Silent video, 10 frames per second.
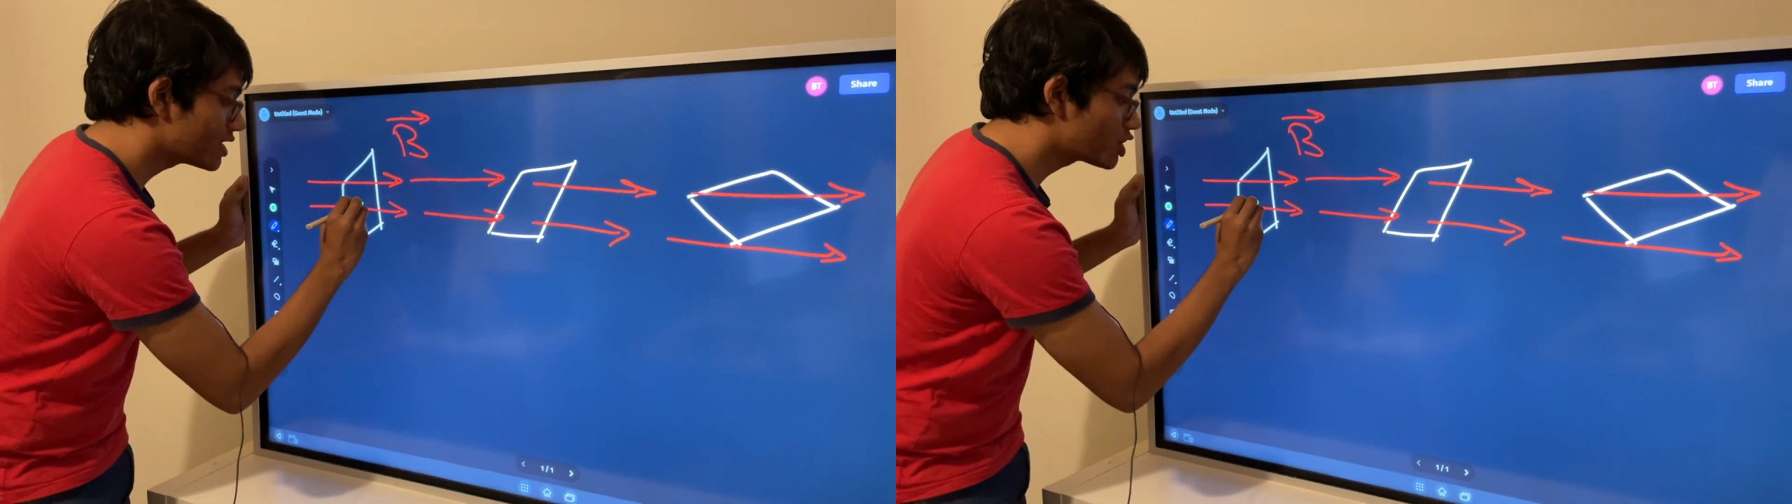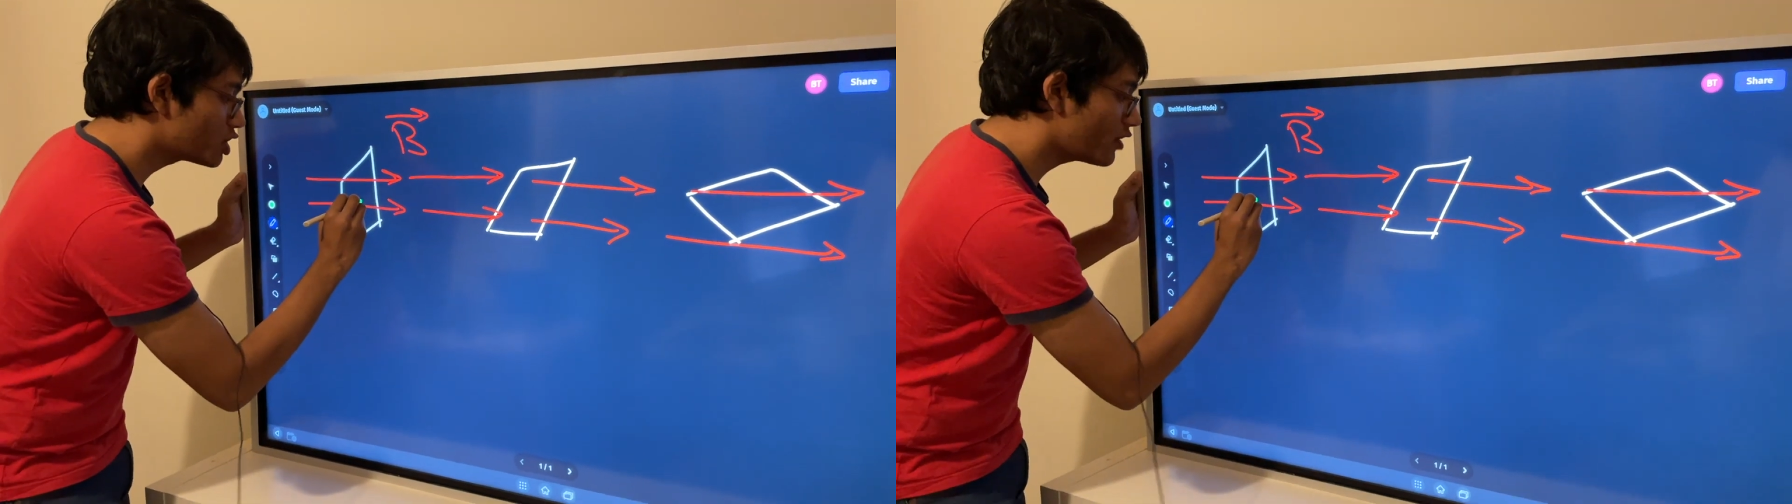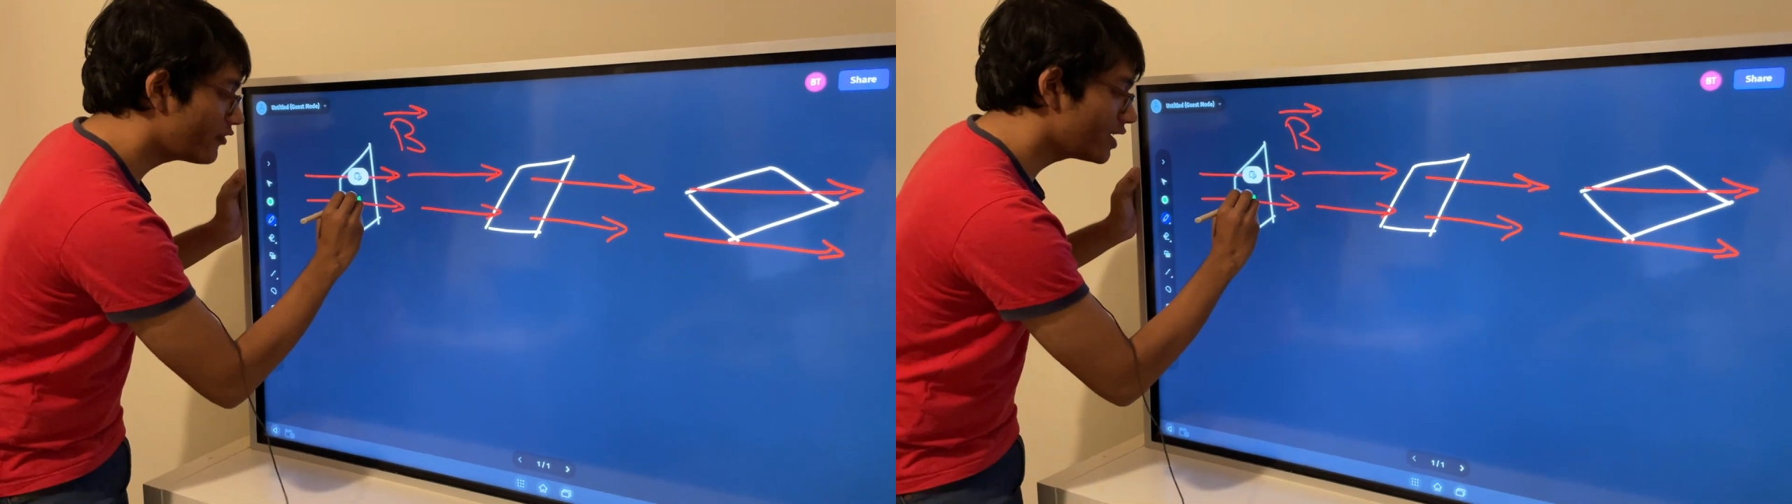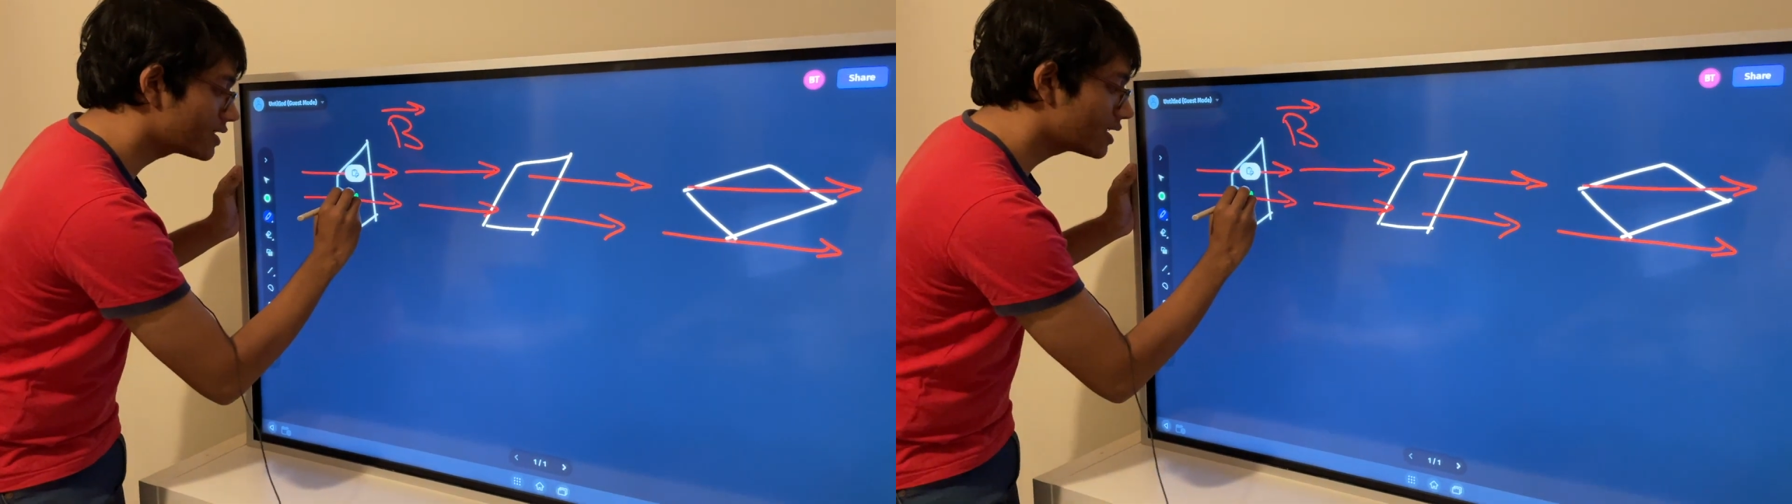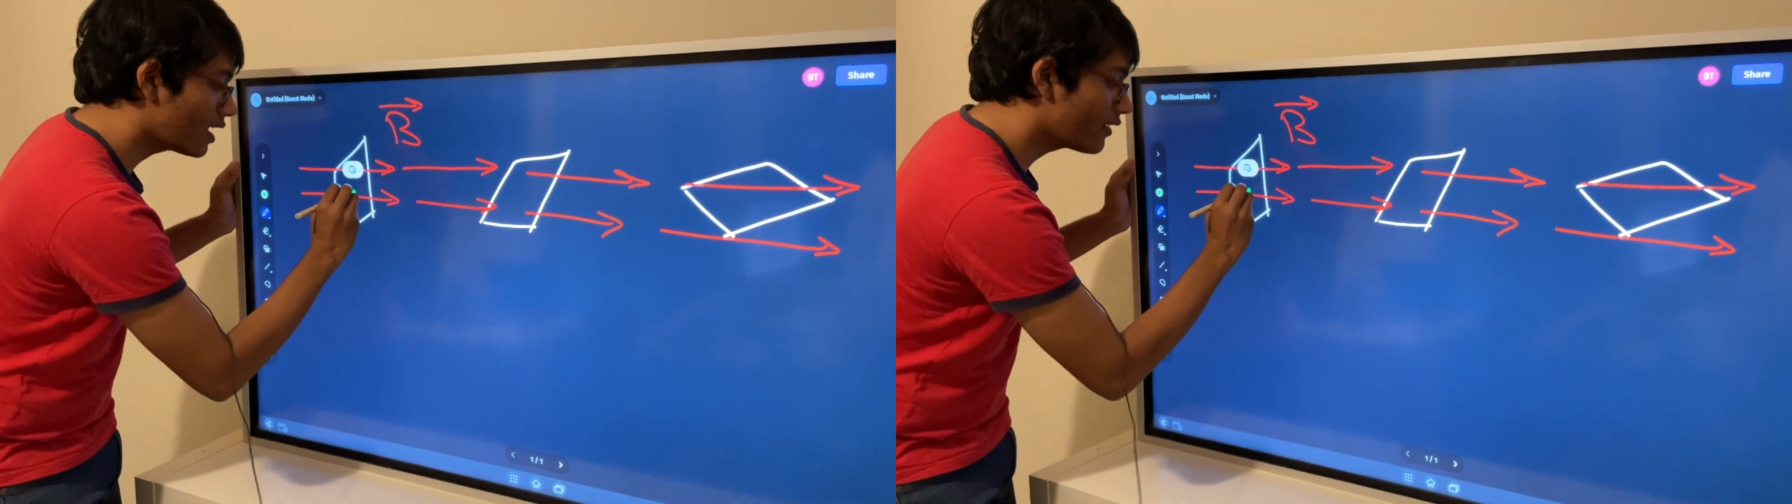
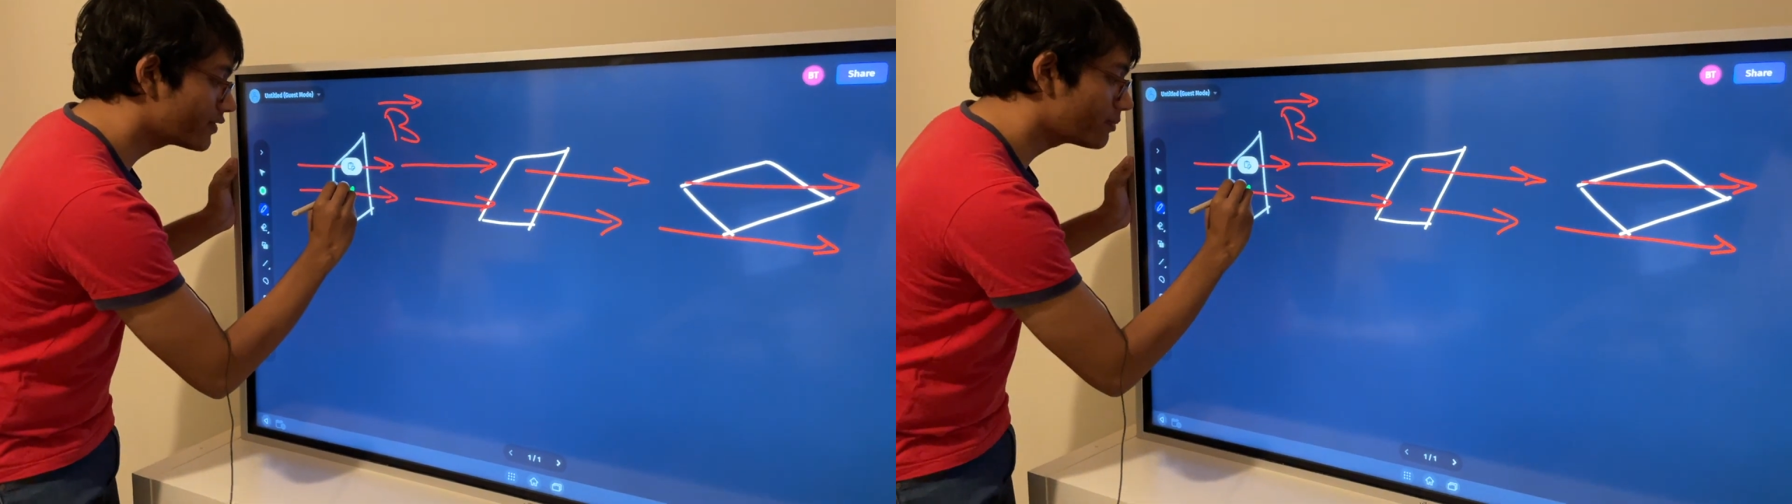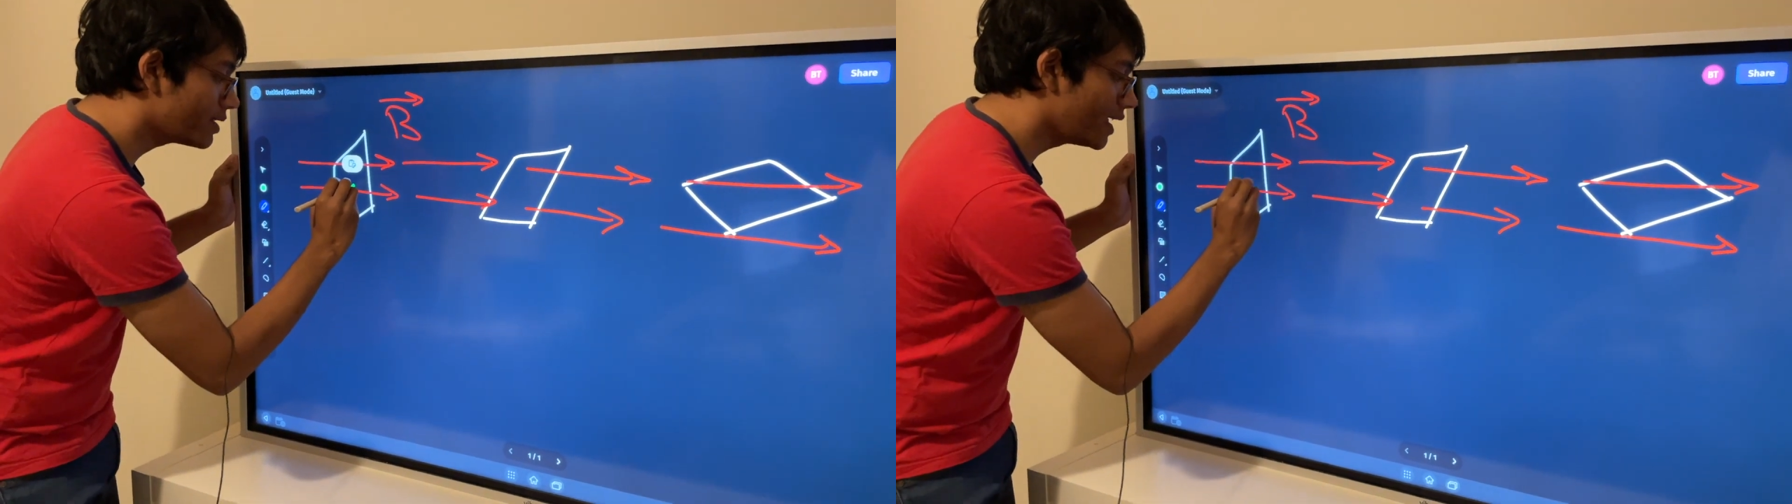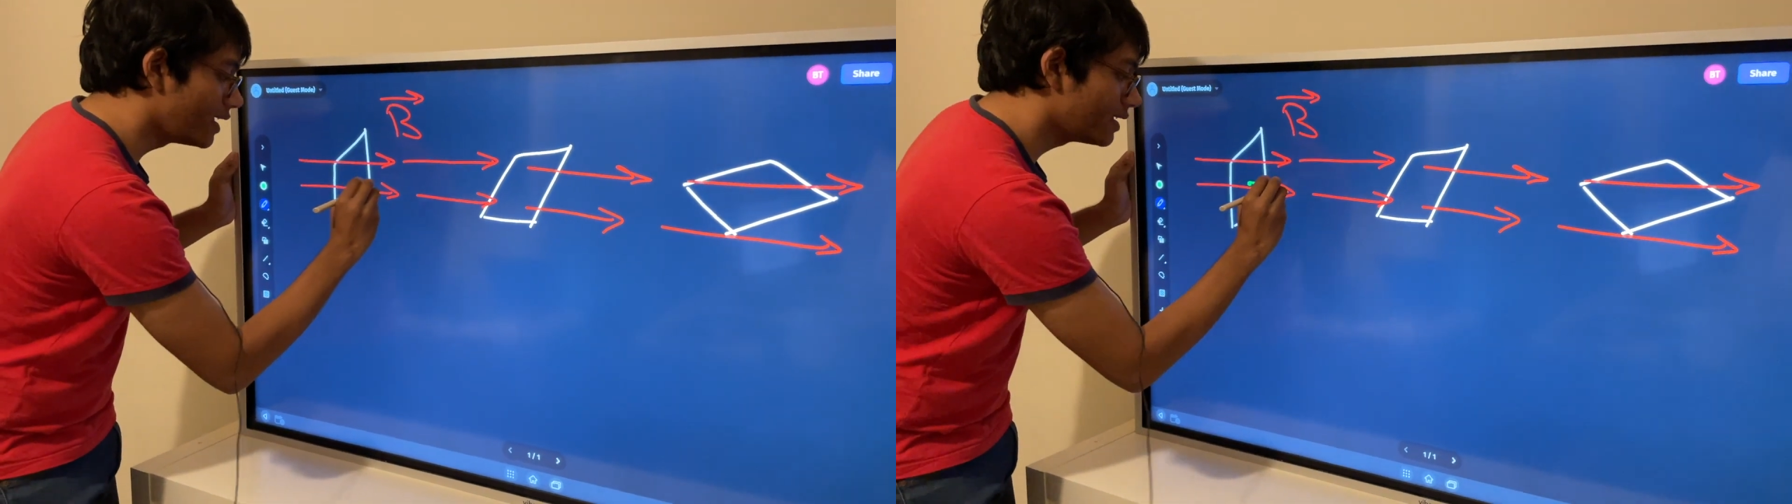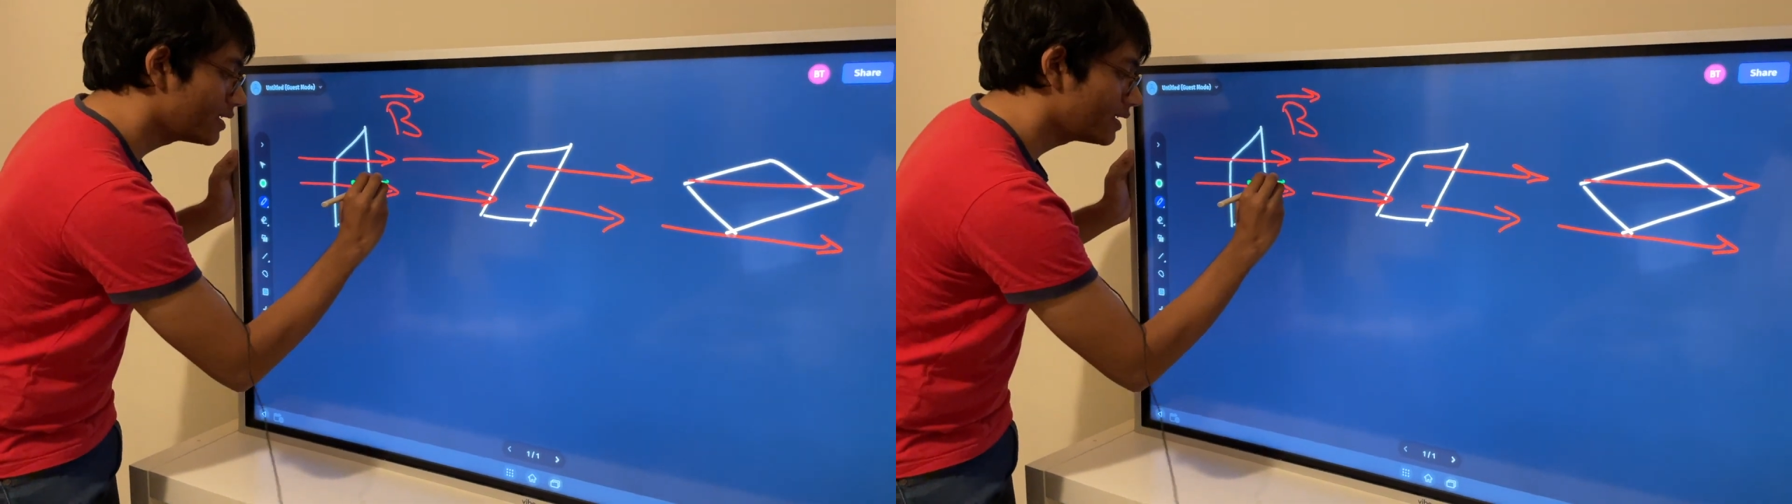surface of the plane.